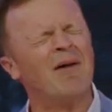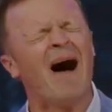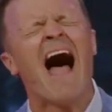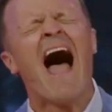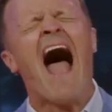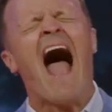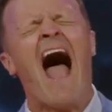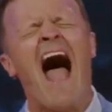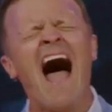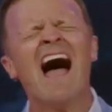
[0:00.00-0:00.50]
much.
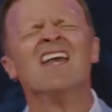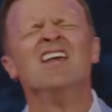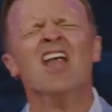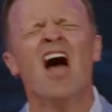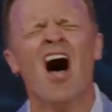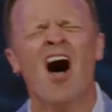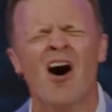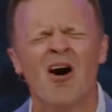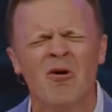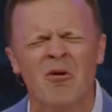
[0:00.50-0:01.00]
I
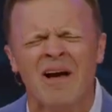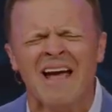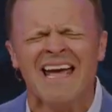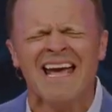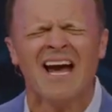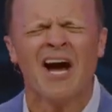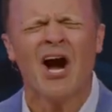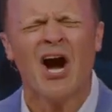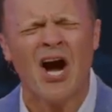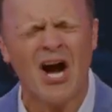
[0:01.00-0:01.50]
know
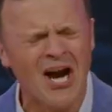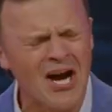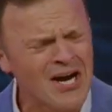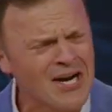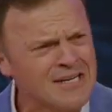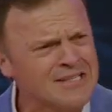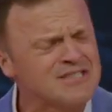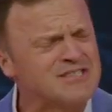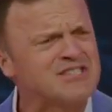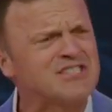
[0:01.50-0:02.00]
it
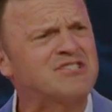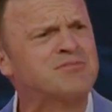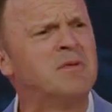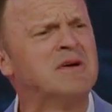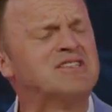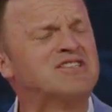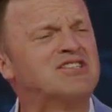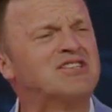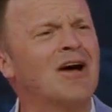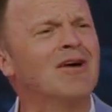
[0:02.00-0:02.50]
hurts,
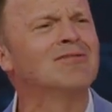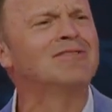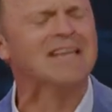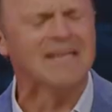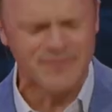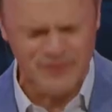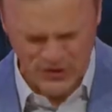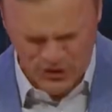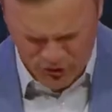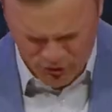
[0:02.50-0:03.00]
but so
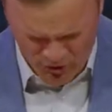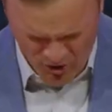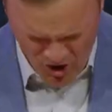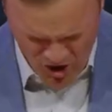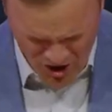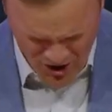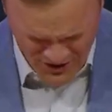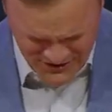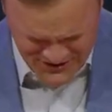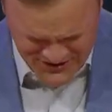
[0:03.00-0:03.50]
did the
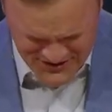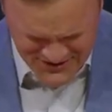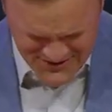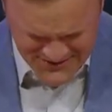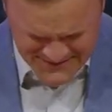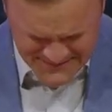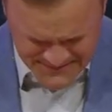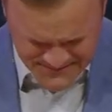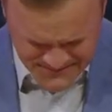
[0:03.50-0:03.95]
cross.